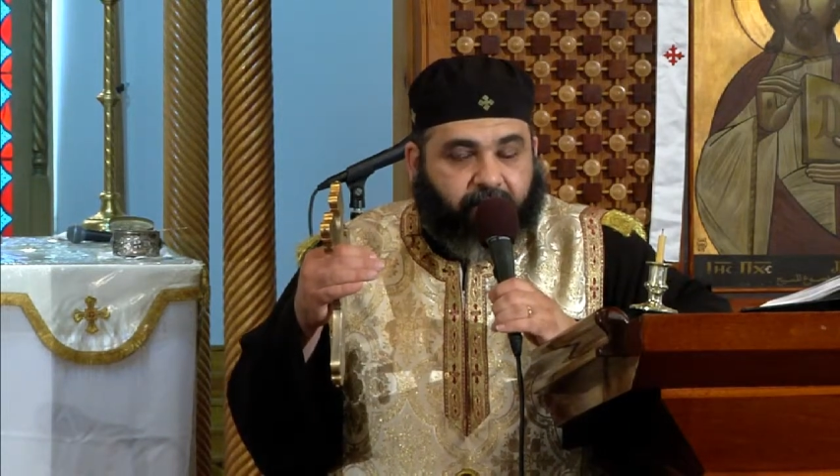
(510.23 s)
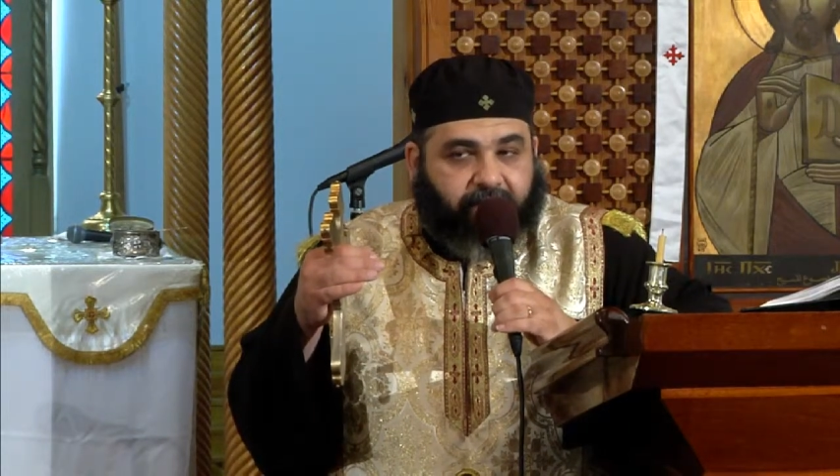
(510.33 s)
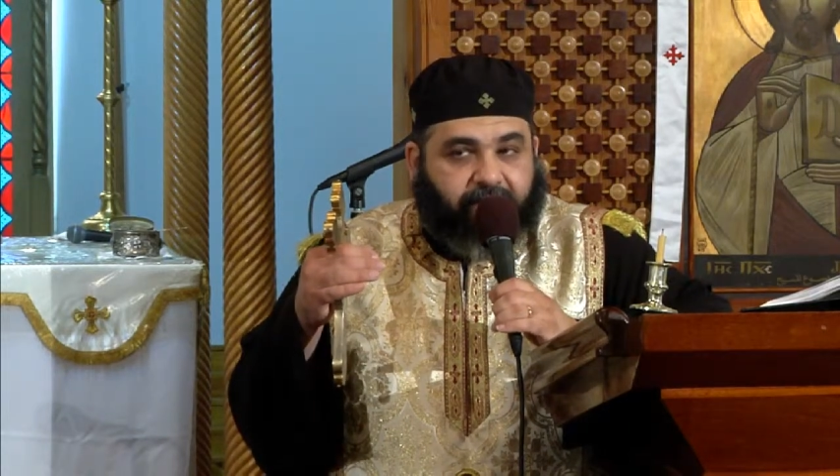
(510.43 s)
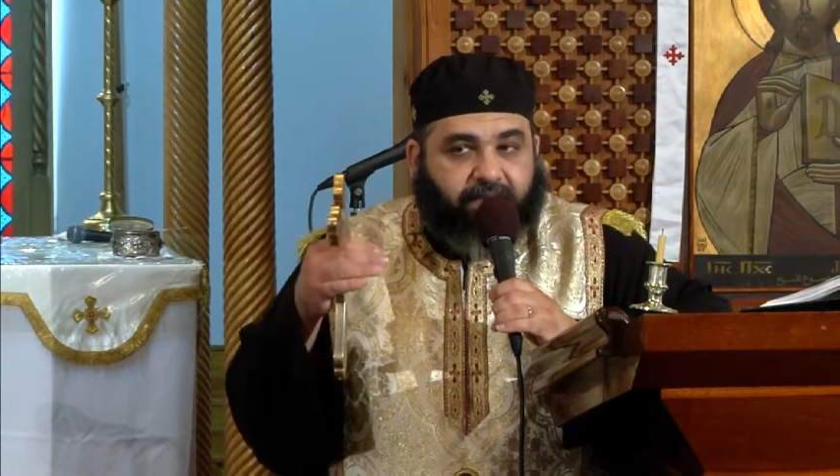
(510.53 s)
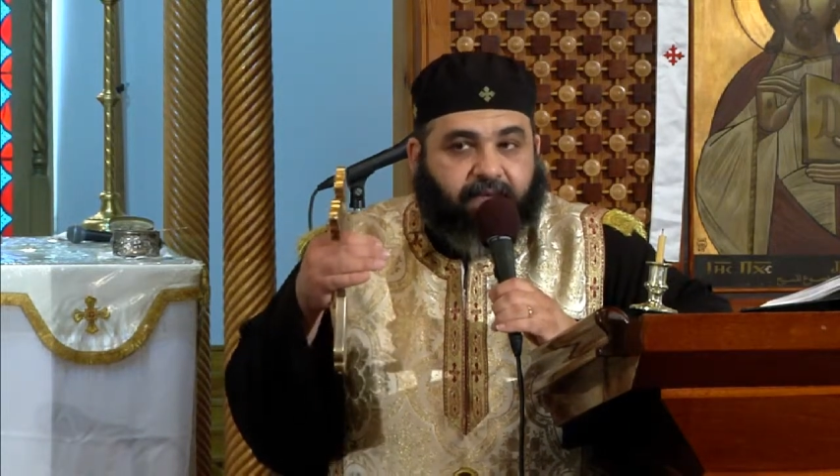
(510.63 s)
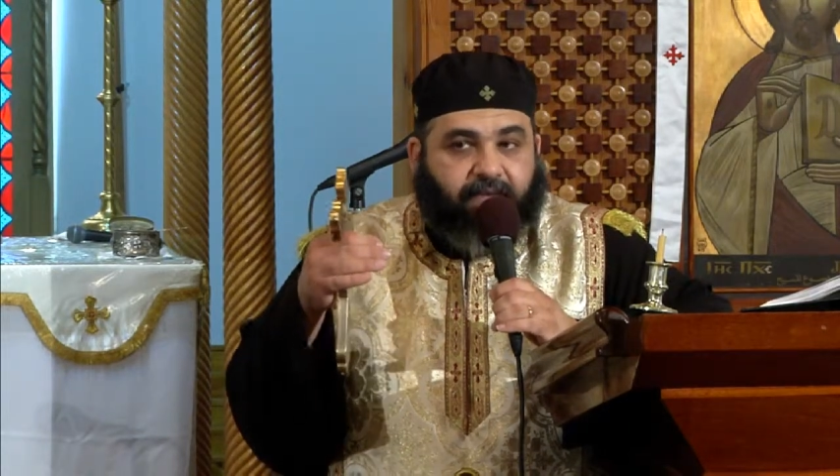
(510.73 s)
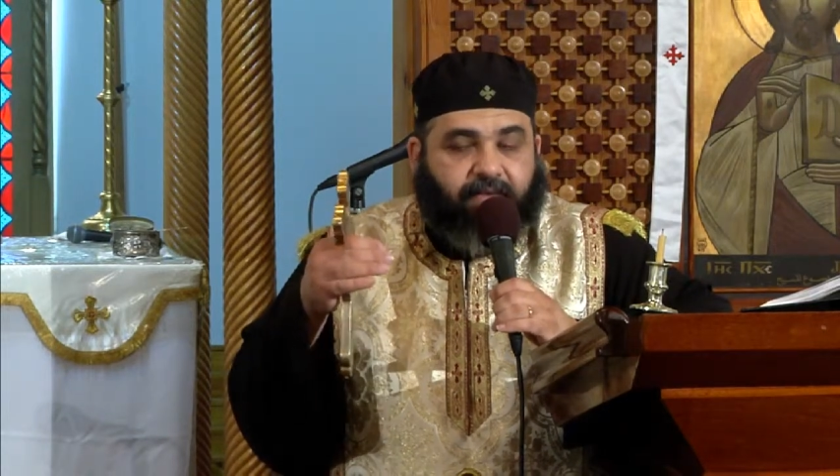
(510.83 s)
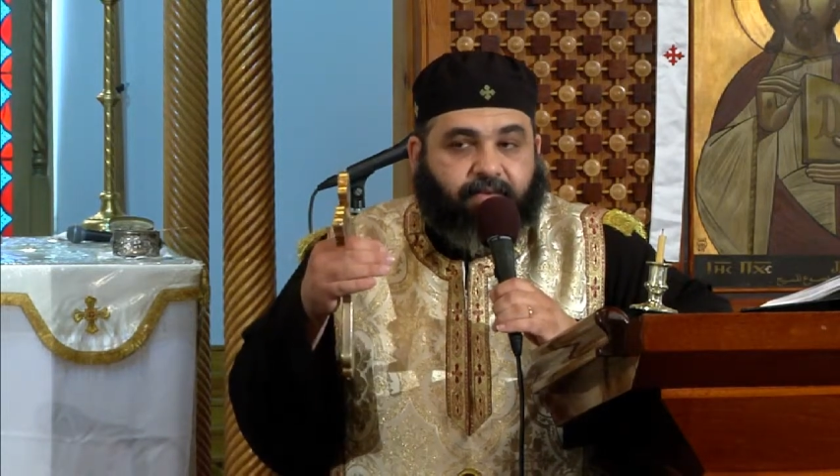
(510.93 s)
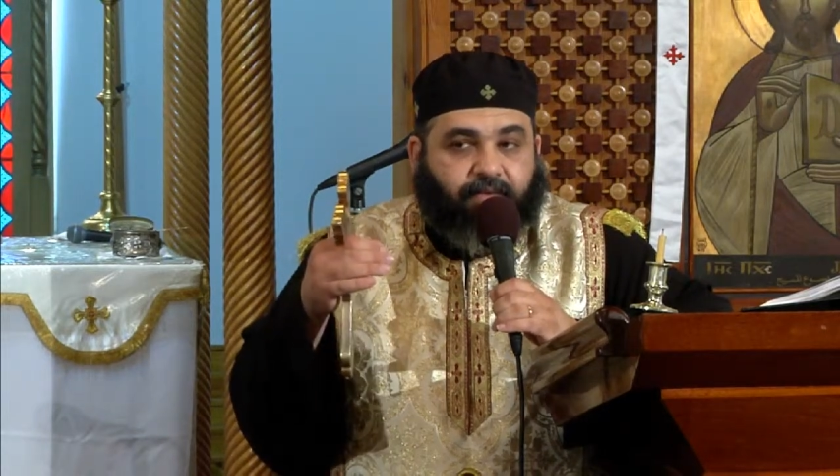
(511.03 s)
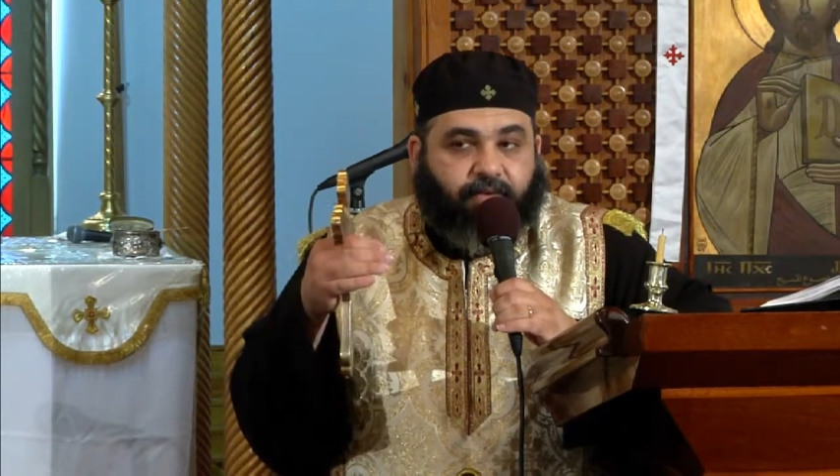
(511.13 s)
and say
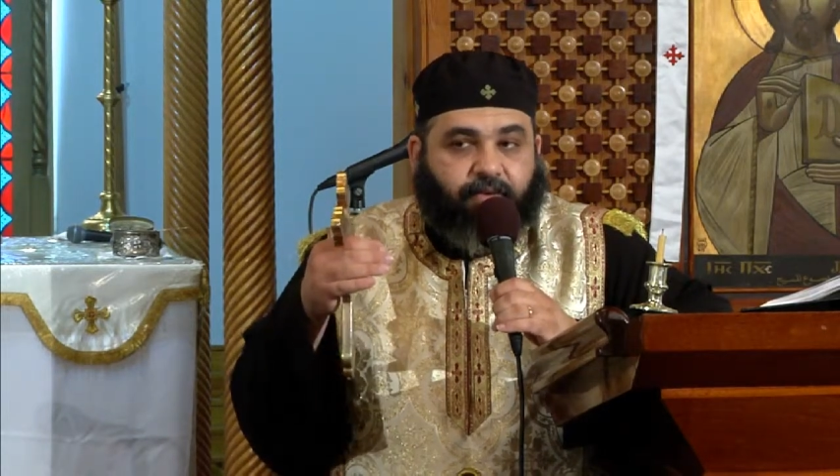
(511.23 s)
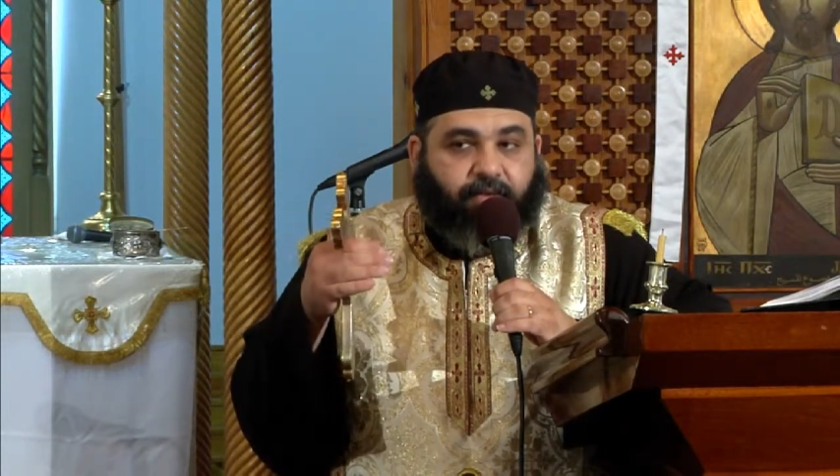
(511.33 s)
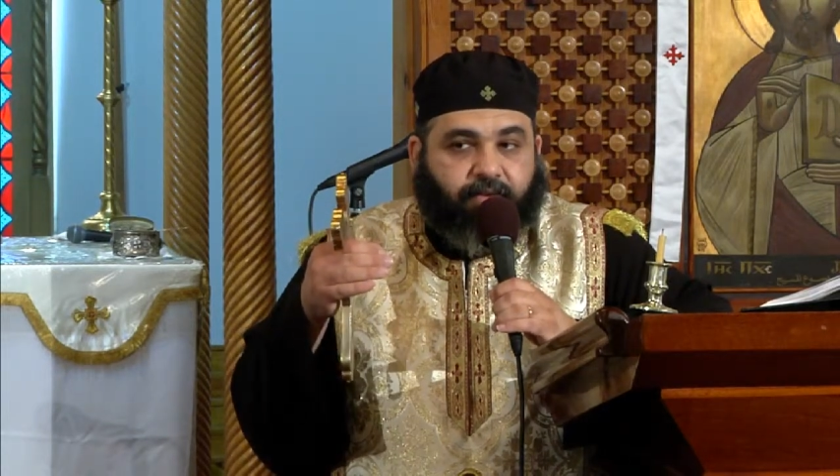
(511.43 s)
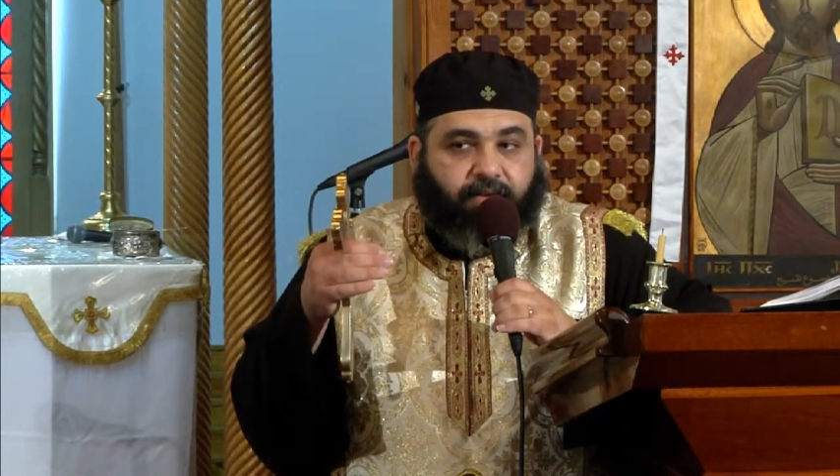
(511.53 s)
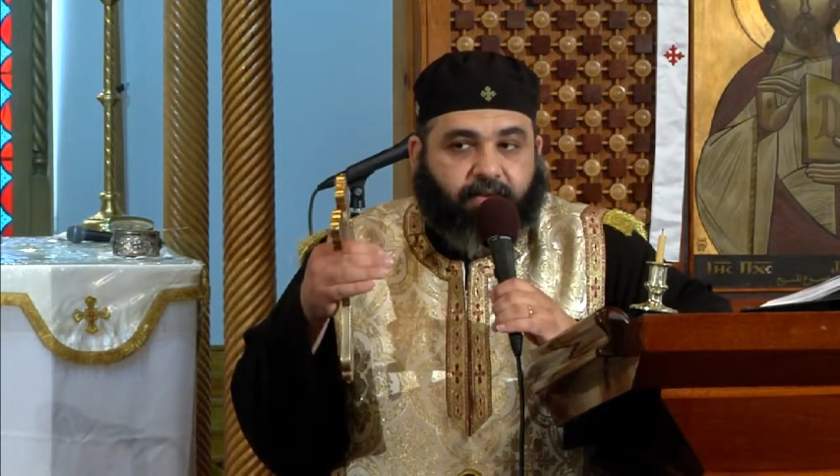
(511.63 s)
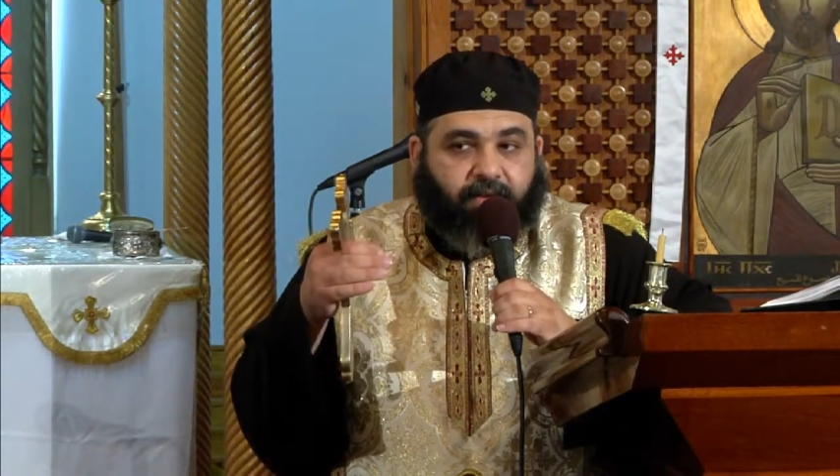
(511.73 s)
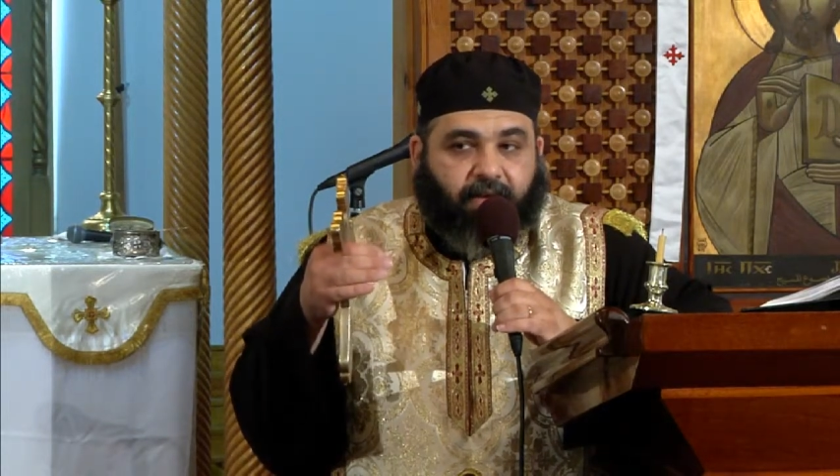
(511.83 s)
to the church,